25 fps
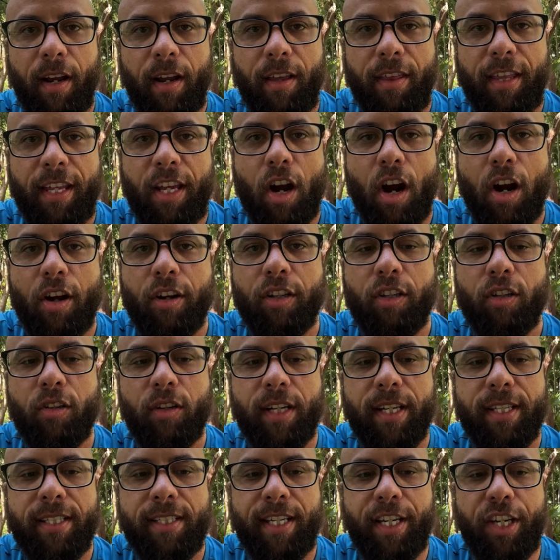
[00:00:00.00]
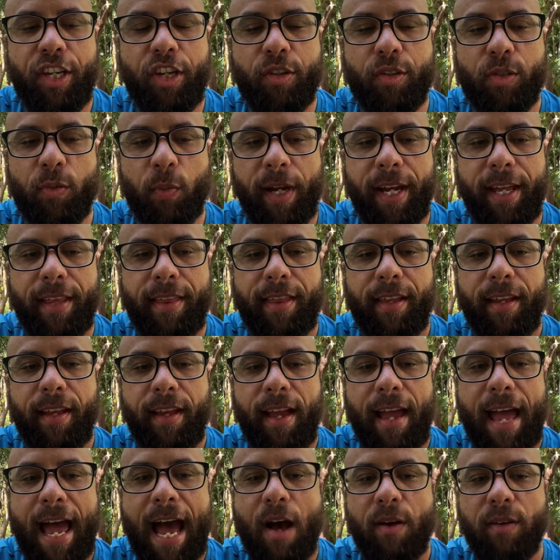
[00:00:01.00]
The article continues with,
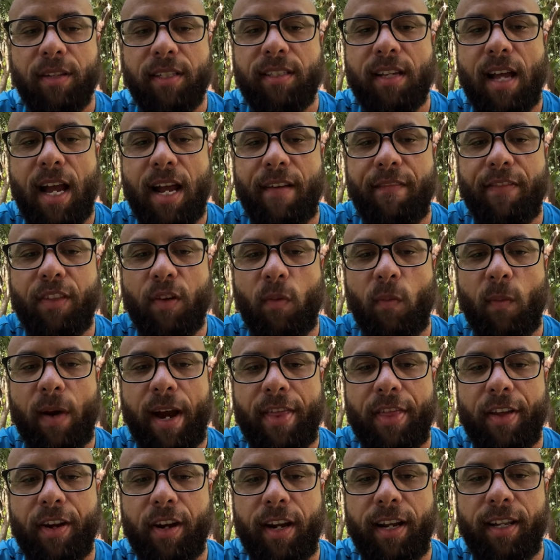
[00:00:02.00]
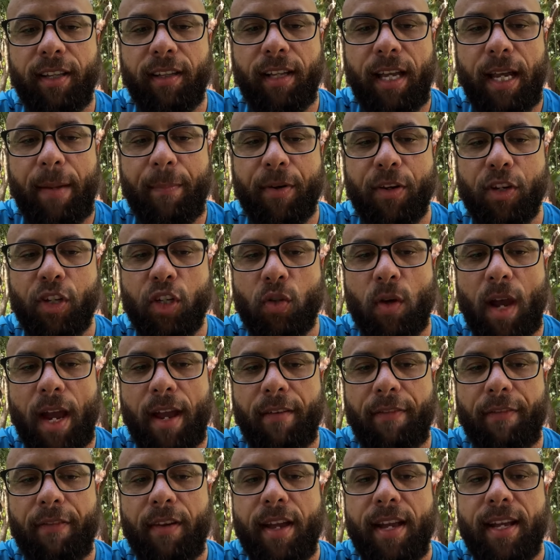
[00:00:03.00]
outside of the weather and labor
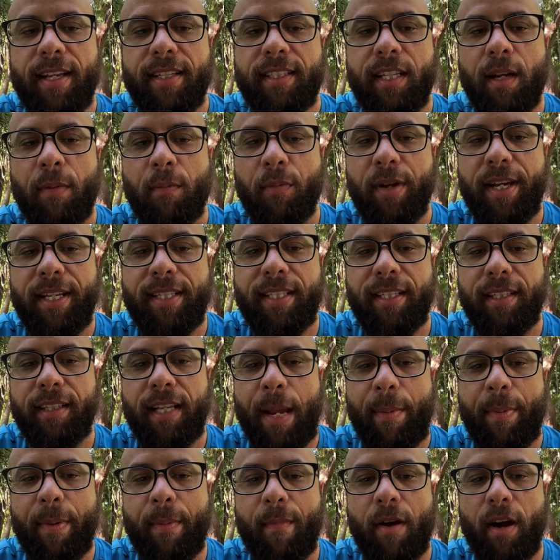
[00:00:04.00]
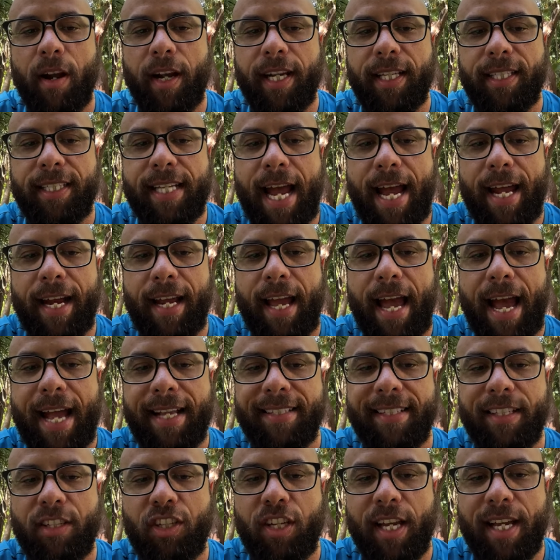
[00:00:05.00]
strife, some recent labor market data
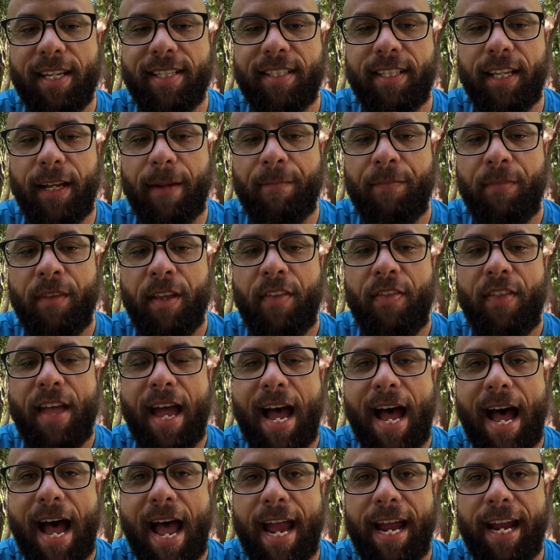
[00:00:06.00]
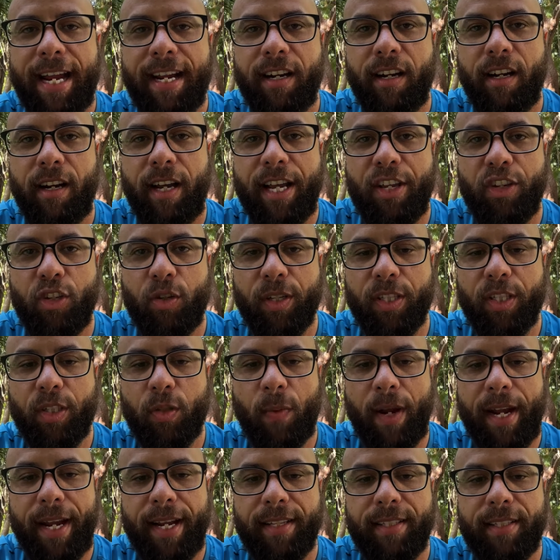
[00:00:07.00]
has suggested that higher interest
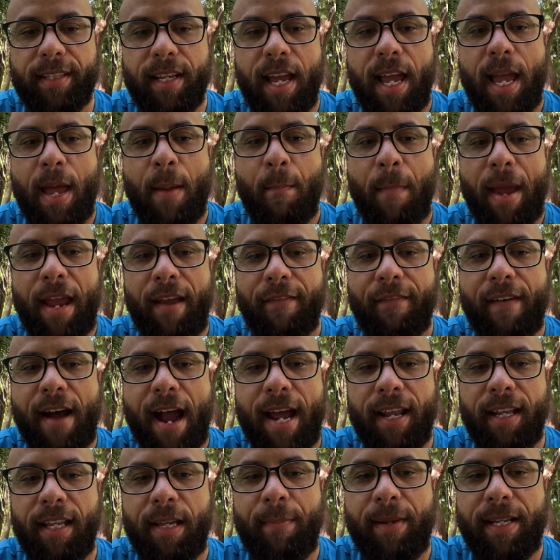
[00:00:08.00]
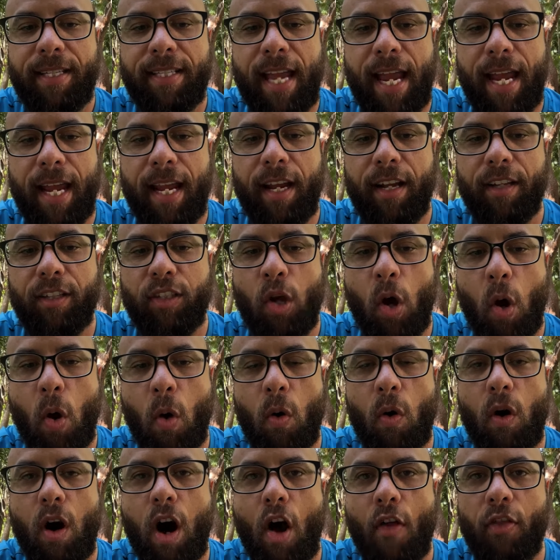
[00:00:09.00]
rates may finally be taking a
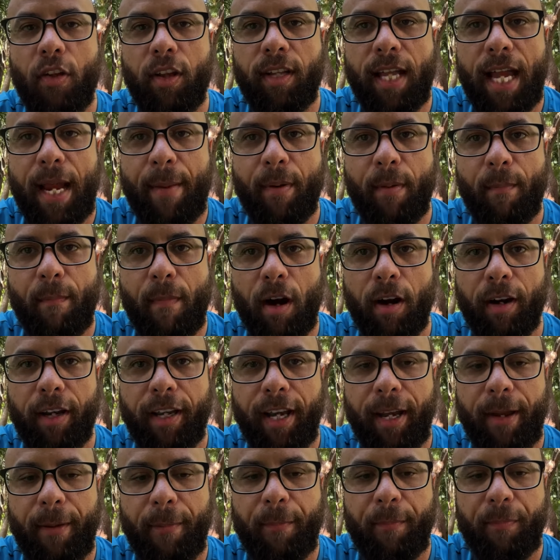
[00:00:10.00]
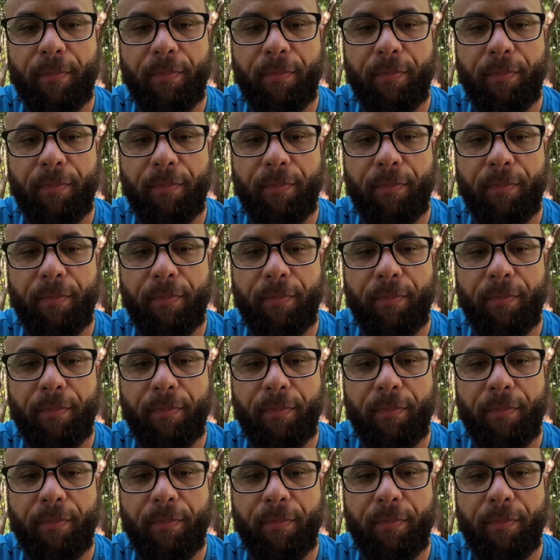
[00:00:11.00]
toll on the labor market.